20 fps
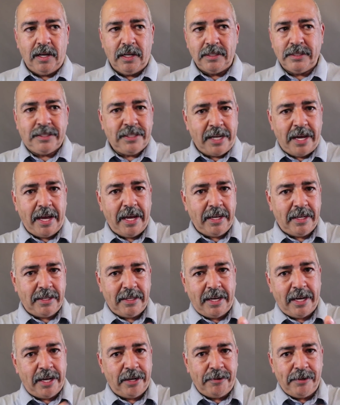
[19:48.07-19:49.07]
Take
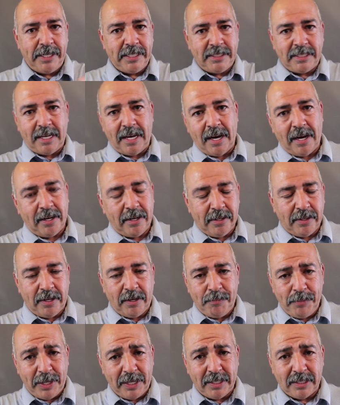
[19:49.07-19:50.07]
Henry's out of there
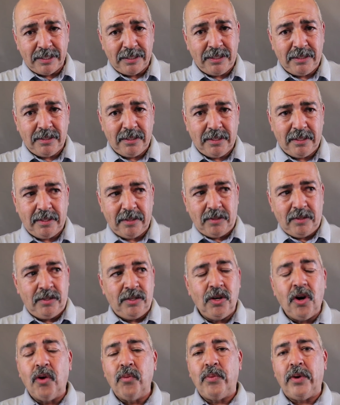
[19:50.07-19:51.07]
because
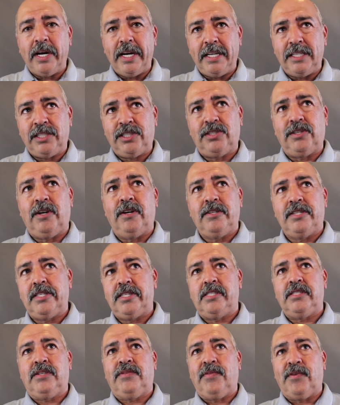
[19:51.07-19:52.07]
nobody
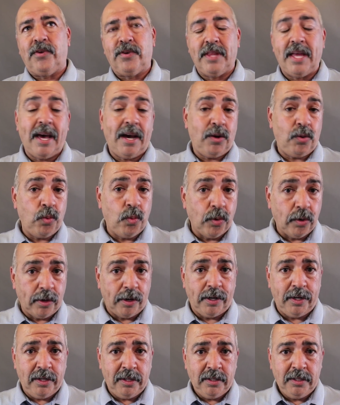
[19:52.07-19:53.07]
searches for that
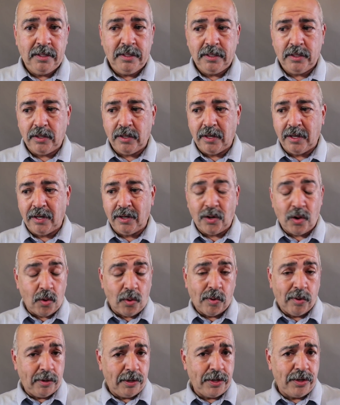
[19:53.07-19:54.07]
word
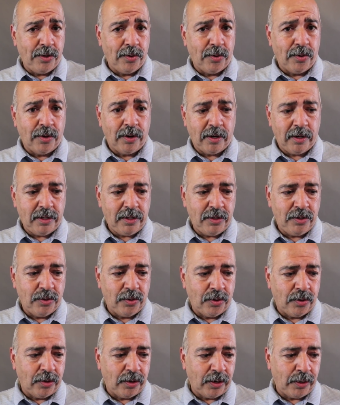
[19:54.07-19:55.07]
or
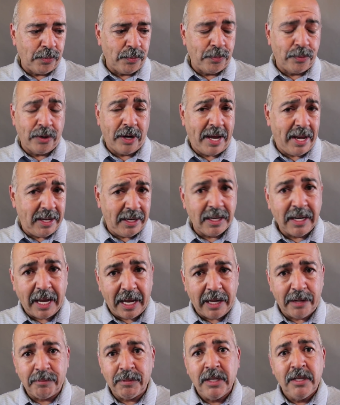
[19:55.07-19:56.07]
your brand
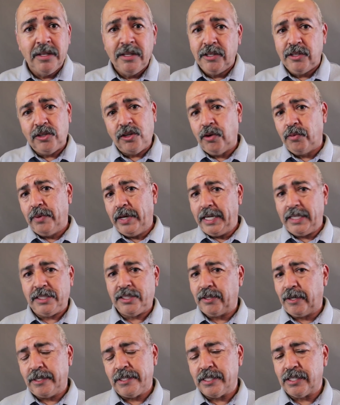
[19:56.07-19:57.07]
name. Nobody
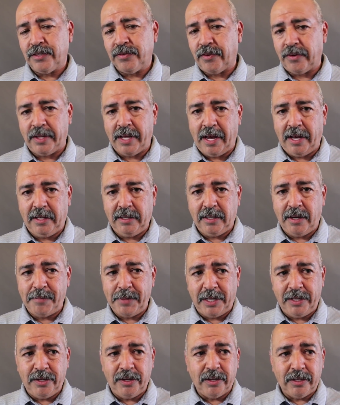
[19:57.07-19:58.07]
searches for that. I
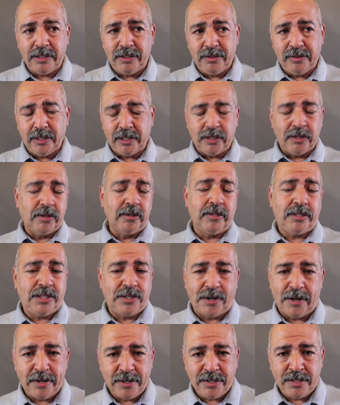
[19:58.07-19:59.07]
mean, you could do a Google
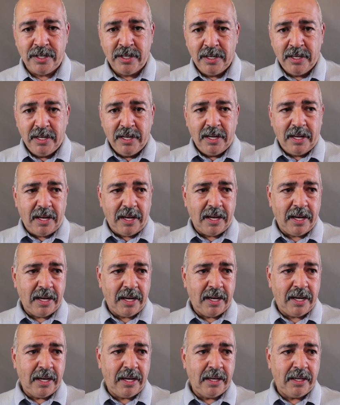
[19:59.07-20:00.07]
search
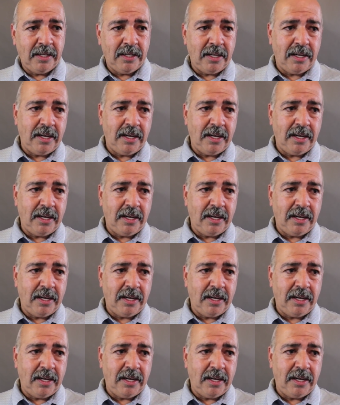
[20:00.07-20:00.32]
and